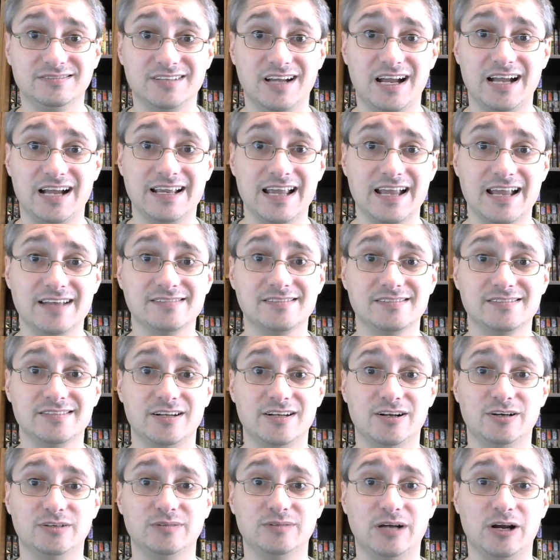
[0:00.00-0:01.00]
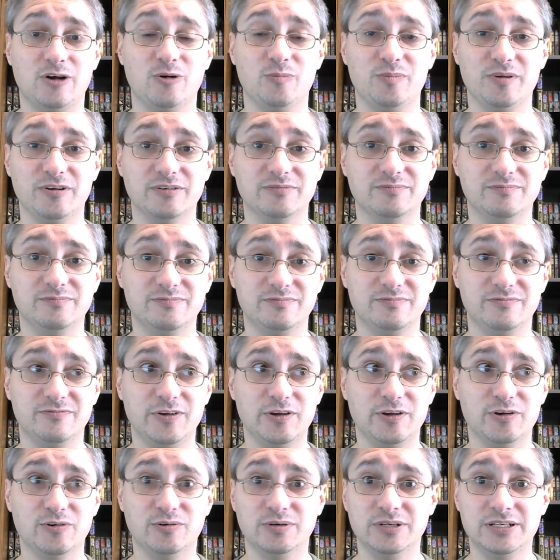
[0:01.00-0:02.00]
I guess, you know, I hope you
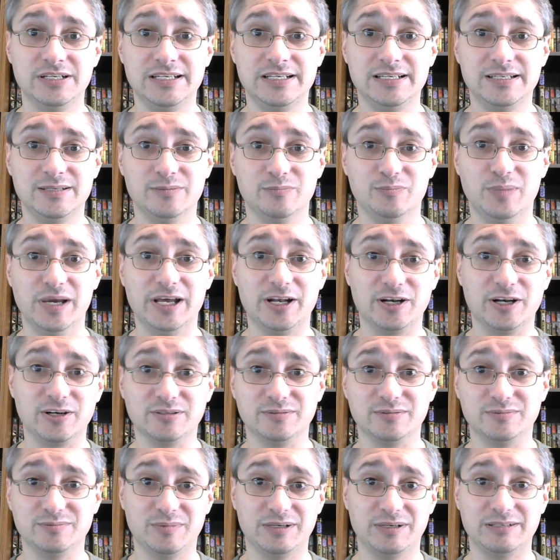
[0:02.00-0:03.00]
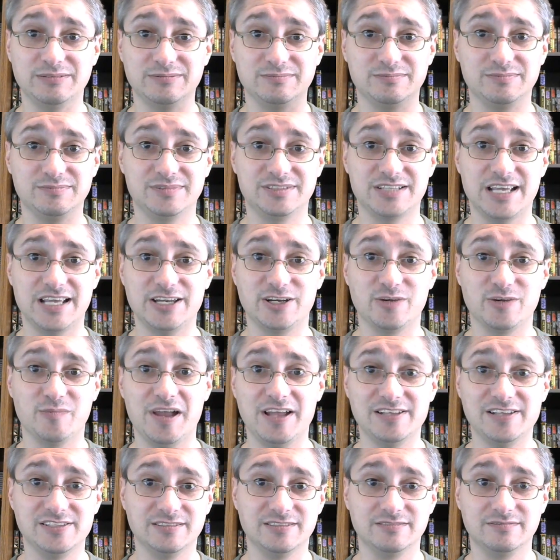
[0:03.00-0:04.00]
feel better, like, take your
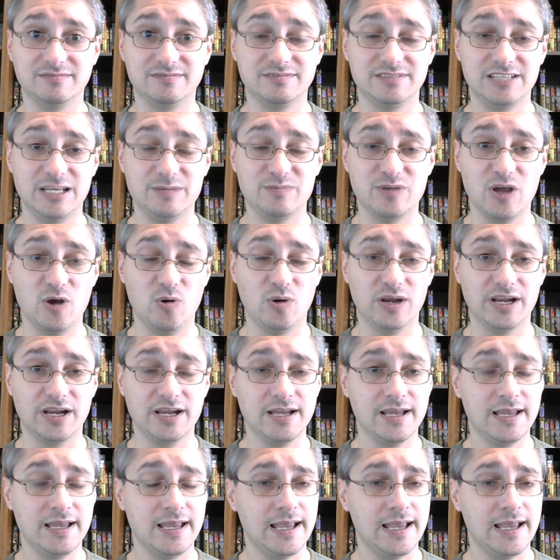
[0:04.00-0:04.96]
meds and keep going.